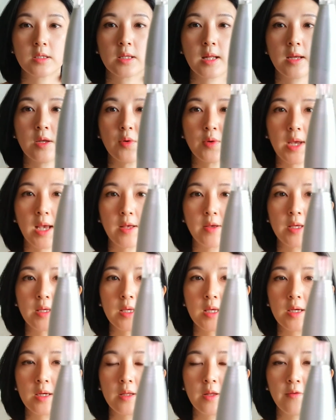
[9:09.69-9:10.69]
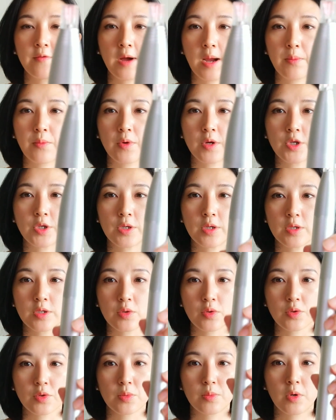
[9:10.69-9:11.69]
Then you can hear the vibration is
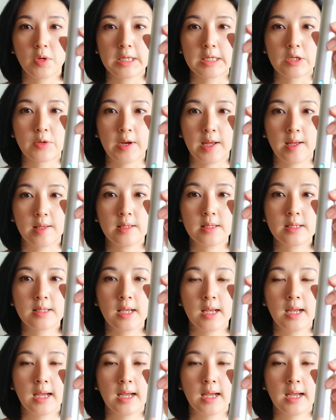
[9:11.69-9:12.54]
also more intense.